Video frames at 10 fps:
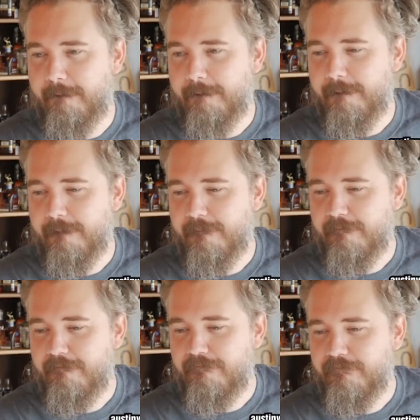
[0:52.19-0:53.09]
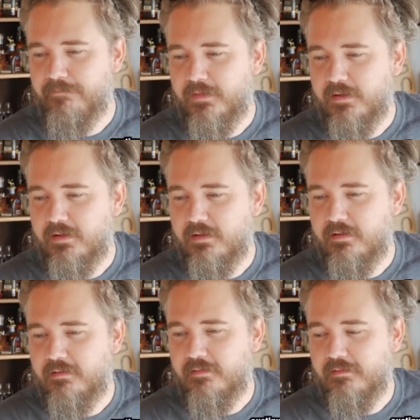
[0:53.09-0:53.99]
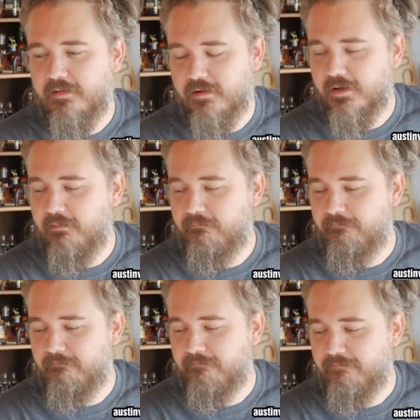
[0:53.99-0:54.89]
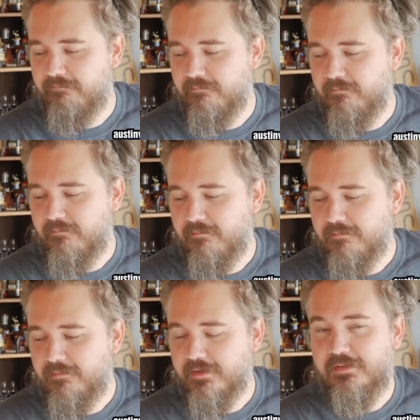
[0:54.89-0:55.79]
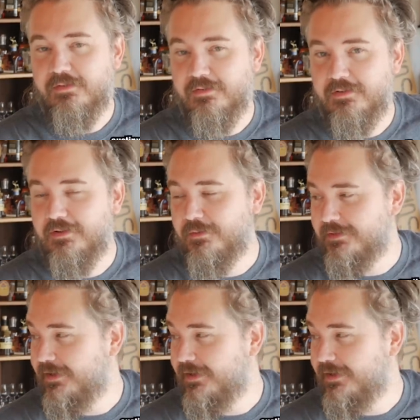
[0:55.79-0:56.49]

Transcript: Four years, maybe. All right. This is, you know what's